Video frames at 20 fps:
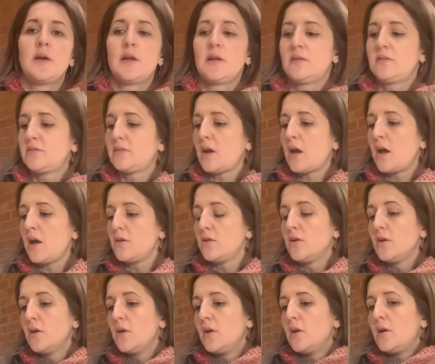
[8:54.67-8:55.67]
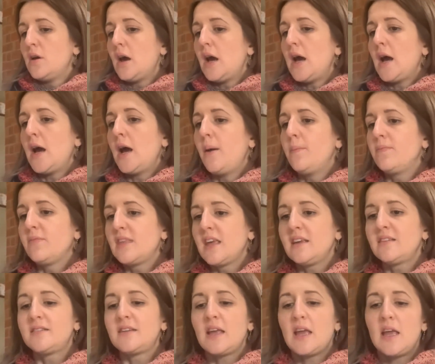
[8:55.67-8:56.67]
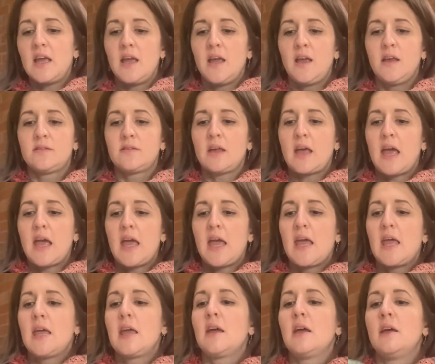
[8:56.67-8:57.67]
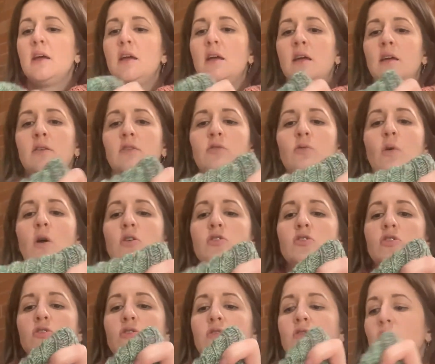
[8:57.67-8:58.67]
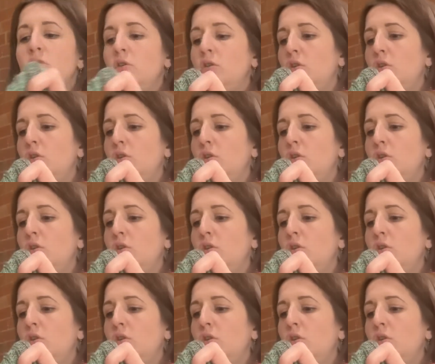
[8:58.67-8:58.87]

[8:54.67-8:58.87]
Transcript: So this is a swatch.